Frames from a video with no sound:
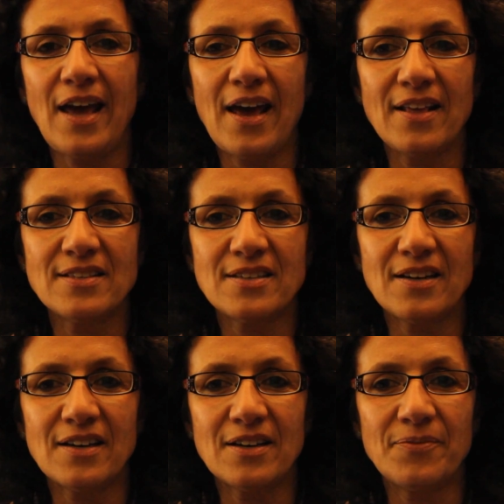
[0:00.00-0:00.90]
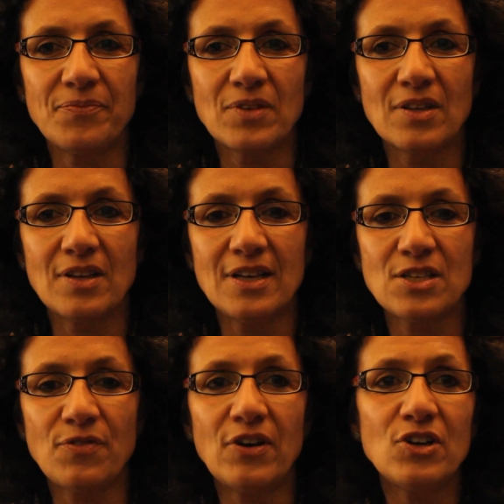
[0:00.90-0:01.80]
And um,
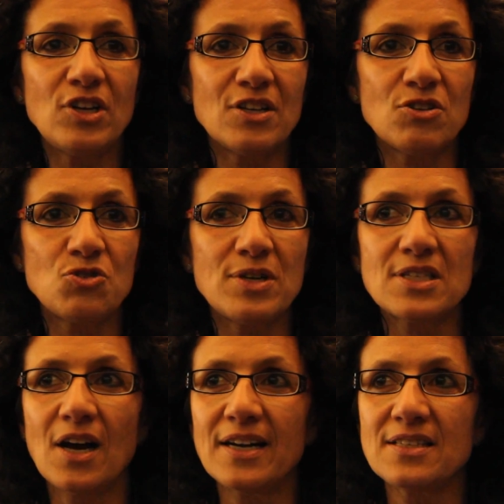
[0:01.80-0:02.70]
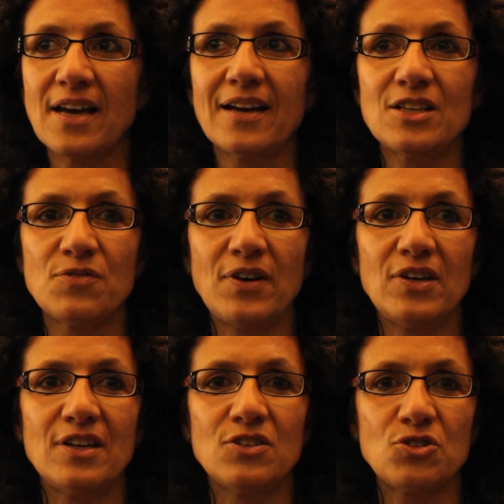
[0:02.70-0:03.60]
it's a very good industry. It's high tech. It's
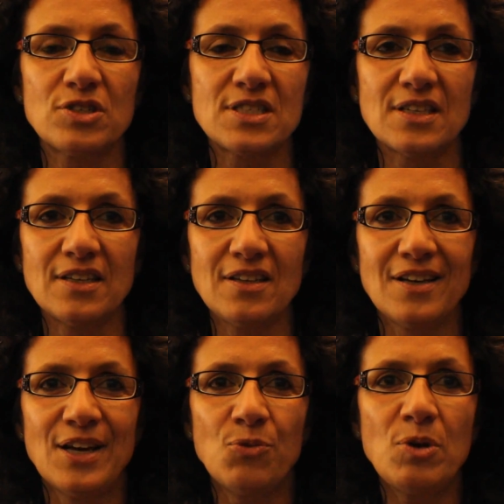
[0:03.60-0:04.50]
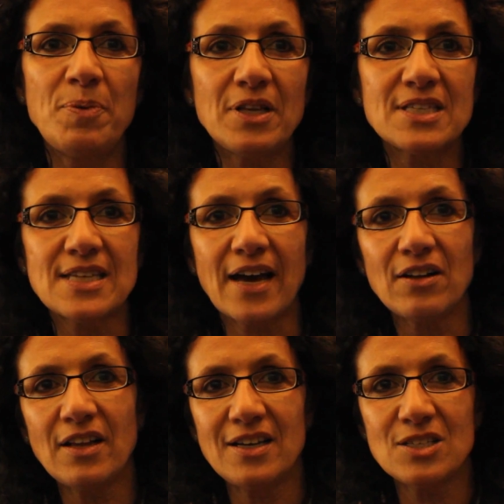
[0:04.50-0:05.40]
very interesting. We build
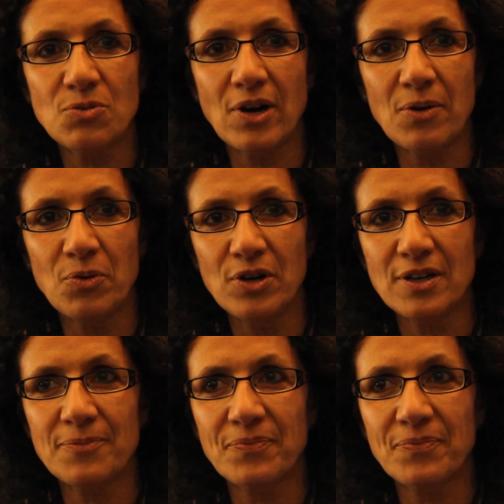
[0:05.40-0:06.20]
satellites where I work.